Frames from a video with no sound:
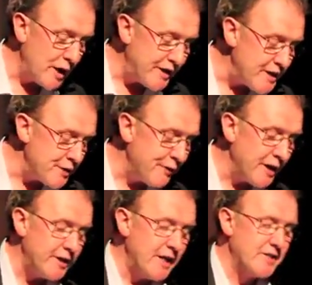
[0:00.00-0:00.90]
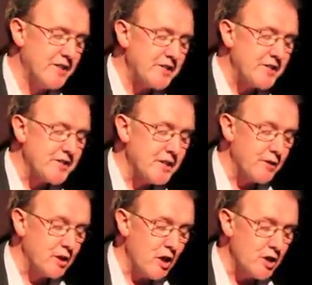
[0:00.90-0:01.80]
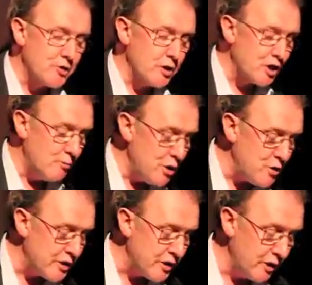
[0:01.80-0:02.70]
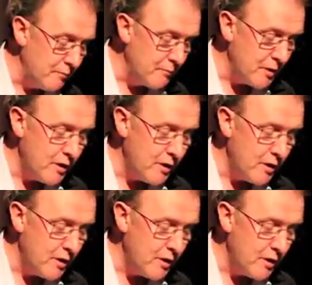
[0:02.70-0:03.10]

To identify the existence of a cultural community